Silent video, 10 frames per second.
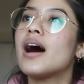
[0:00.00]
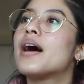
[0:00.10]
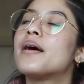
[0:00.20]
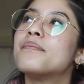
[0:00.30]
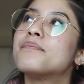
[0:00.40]

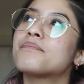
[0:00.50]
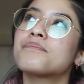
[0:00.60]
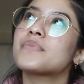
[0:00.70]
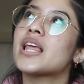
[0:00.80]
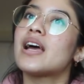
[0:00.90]

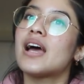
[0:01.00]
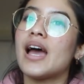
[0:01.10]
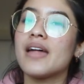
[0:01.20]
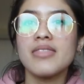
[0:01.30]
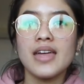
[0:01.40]
Um,
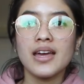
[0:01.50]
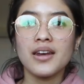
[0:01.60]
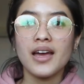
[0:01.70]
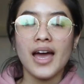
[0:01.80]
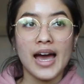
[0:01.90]
and
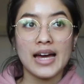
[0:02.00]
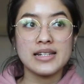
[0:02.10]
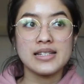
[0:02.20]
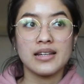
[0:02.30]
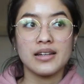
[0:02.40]
then
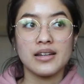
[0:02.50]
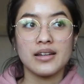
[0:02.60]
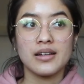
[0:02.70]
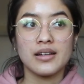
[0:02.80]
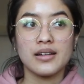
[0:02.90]
at
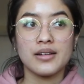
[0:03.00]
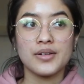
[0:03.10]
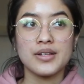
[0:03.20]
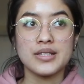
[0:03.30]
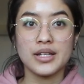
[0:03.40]

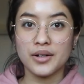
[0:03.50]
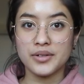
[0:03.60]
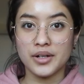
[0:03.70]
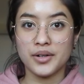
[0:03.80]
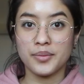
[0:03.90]

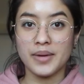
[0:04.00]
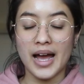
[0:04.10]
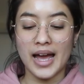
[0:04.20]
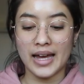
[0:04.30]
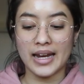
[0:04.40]
Zigodome
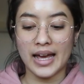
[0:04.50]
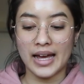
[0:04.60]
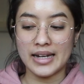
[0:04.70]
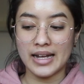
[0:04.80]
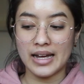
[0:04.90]
and
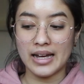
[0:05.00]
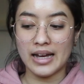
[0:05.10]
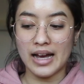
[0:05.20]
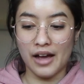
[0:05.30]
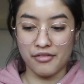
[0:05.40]
at
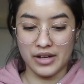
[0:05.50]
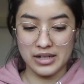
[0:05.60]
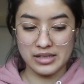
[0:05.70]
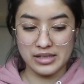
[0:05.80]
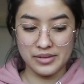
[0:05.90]

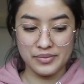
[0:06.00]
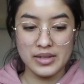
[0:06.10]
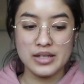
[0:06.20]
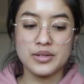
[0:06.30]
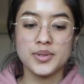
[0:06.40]
AFAS.
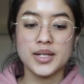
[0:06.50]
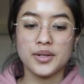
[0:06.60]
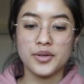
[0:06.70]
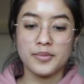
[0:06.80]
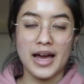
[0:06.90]
So
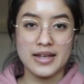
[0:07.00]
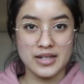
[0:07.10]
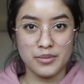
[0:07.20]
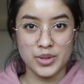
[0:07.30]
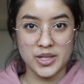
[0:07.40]
Zigodome has
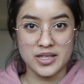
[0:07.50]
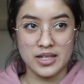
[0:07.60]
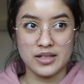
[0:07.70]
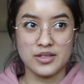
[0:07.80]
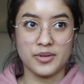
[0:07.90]
numbered
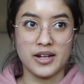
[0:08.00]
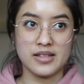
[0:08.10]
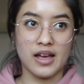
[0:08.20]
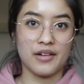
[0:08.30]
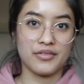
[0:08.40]
seats,
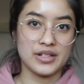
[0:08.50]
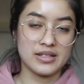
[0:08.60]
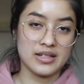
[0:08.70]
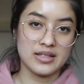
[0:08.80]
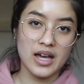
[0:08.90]
whereas
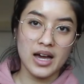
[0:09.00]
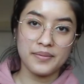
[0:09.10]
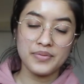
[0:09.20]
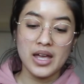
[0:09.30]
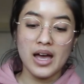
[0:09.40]
AFAS does
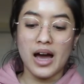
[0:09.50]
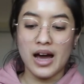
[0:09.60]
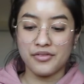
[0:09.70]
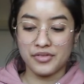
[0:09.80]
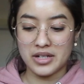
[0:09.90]
not.
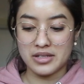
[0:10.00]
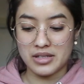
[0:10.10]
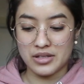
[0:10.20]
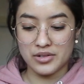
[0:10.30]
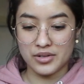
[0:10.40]

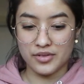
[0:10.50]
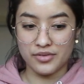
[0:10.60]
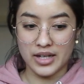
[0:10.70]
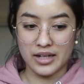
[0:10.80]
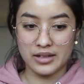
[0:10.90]
AFAS is sort
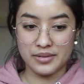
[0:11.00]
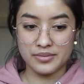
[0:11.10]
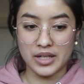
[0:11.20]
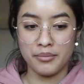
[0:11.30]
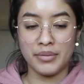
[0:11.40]
of like
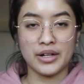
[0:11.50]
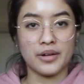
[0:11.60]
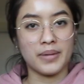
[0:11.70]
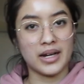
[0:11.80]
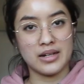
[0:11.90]
a
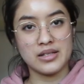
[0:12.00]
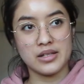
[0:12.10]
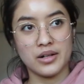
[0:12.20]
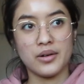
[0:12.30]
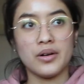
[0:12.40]
bigger
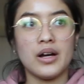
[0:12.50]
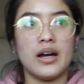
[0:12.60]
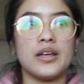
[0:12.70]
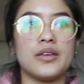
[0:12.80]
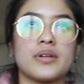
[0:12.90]
paradiso.
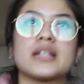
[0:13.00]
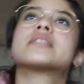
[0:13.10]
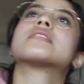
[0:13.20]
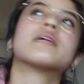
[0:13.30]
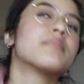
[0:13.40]
You can
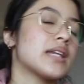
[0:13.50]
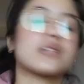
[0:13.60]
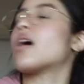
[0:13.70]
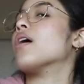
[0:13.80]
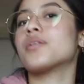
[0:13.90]
sit, but
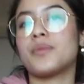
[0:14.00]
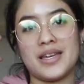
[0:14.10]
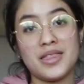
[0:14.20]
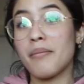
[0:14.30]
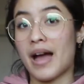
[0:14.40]
that's all the
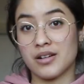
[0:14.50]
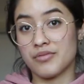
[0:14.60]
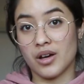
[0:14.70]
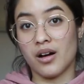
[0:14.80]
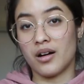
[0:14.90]
way in the back
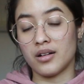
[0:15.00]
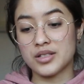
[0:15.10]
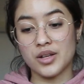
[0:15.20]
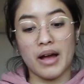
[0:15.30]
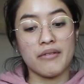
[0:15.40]
of the hall.
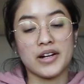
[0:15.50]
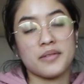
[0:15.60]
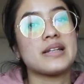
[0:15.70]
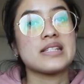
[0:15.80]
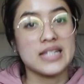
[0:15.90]
So I
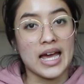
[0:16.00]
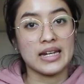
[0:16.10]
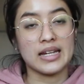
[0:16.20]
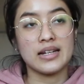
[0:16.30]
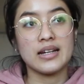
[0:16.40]
recommend
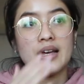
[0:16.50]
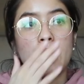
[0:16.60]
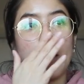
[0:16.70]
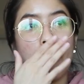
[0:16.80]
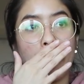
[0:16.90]
standing,
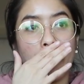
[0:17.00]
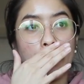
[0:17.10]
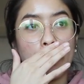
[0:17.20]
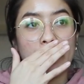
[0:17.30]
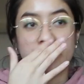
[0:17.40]

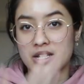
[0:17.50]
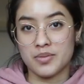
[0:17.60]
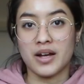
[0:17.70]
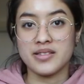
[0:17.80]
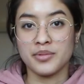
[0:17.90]
um, if that's
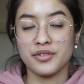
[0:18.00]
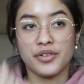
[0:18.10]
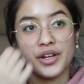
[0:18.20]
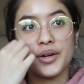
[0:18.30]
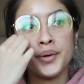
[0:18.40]
possible
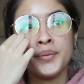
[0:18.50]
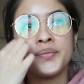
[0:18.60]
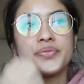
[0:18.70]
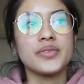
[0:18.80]
for you.